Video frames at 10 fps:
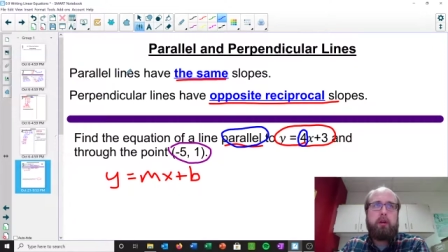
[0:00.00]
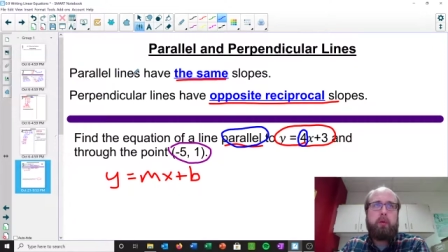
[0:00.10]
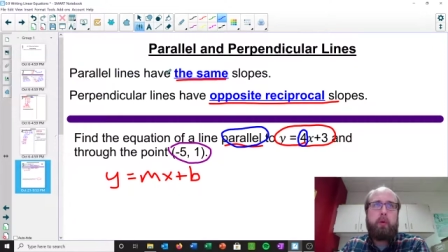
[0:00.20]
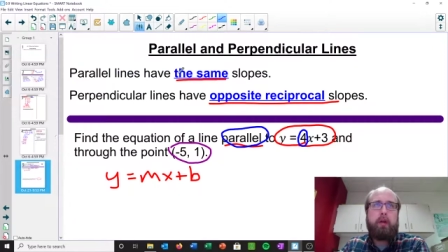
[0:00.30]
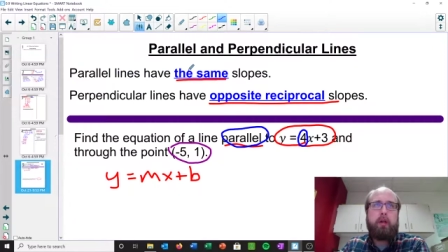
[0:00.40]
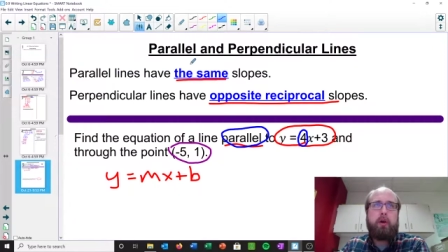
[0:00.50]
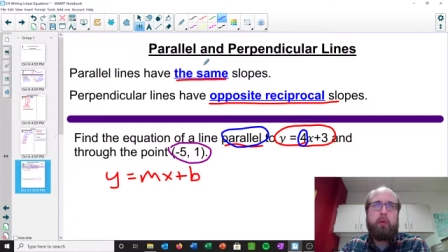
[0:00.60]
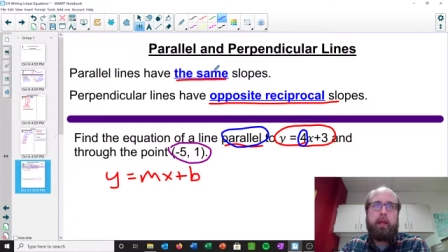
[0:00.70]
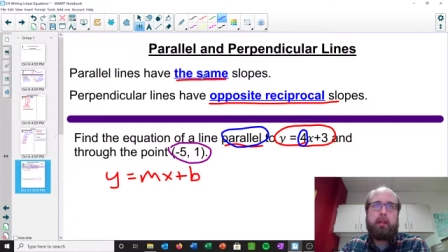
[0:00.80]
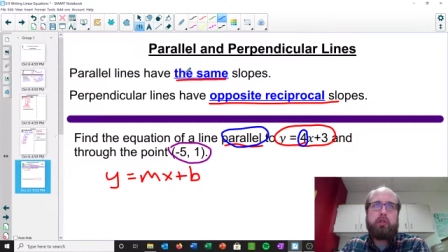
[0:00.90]
Well, we know
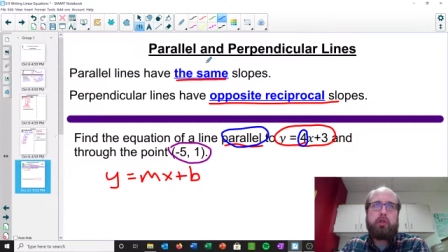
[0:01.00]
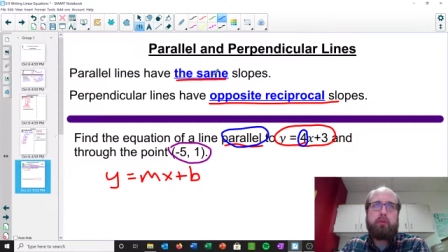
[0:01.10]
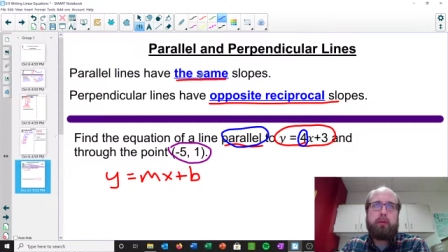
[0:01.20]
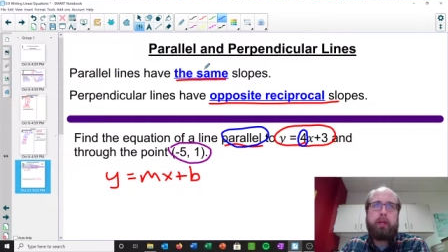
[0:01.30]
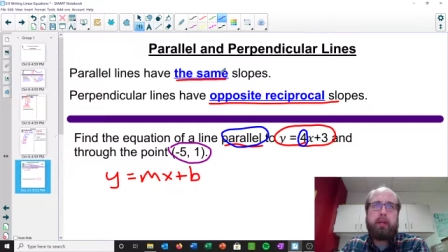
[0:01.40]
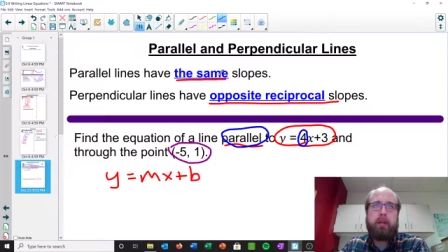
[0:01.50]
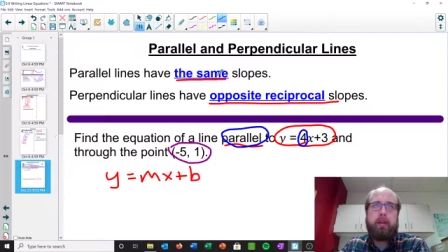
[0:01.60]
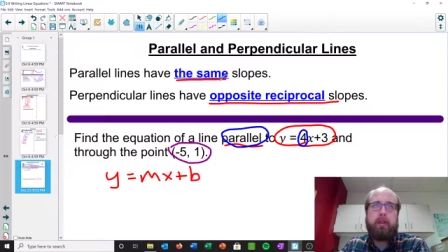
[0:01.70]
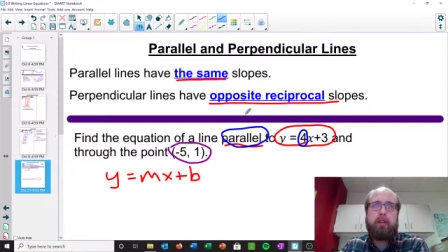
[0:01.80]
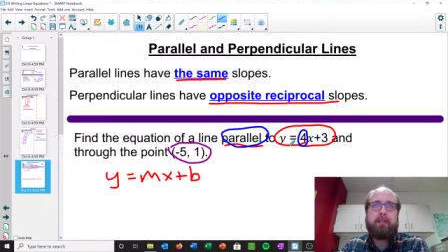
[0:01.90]
it should be
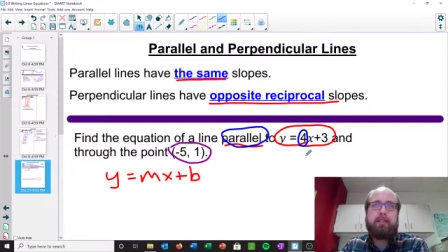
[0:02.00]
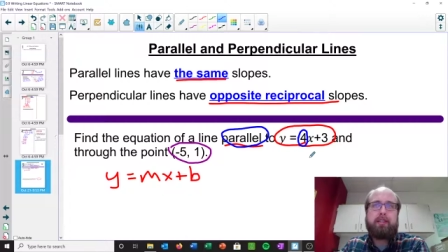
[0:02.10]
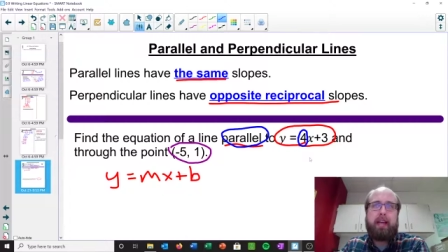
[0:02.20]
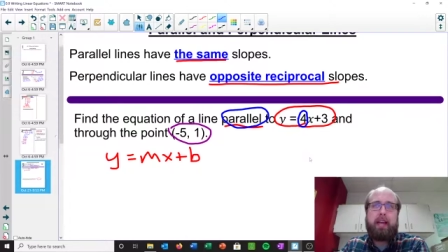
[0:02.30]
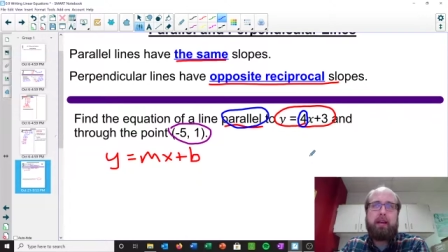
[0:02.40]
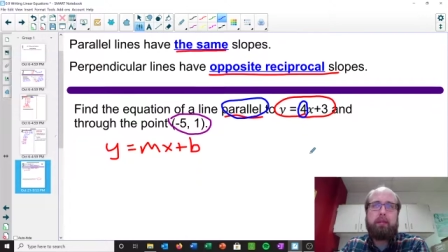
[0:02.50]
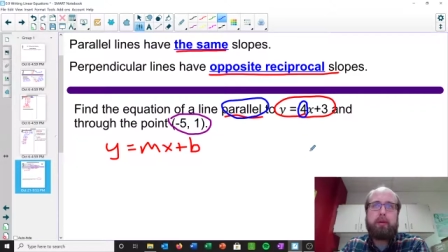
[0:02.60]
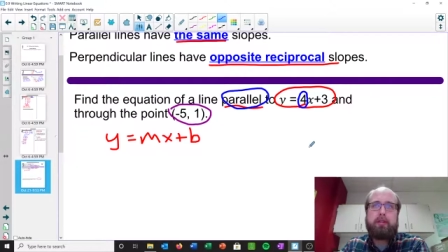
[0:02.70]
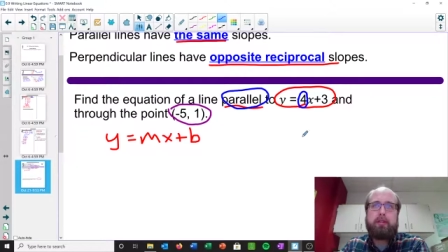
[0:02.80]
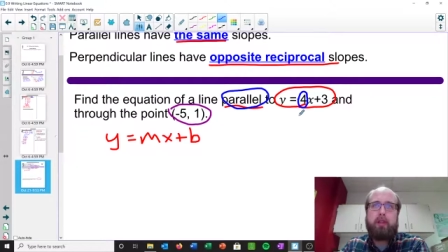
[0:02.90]
the same
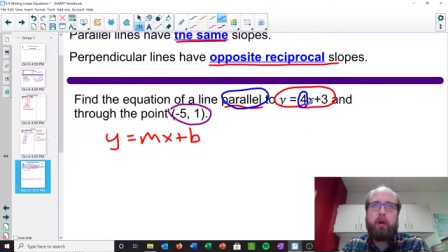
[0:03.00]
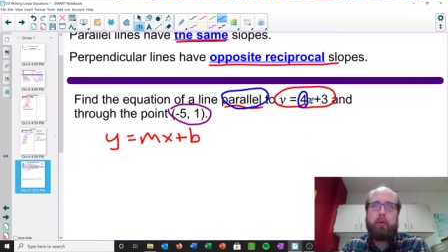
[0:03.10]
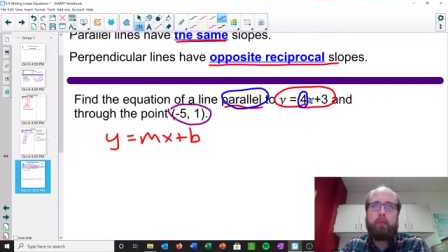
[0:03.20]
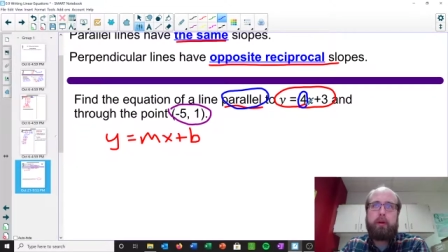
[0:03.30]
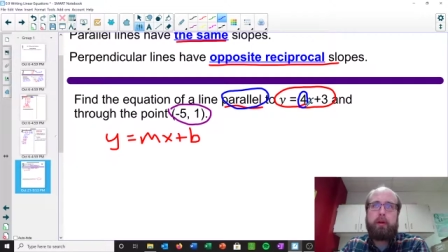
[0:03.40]
slope.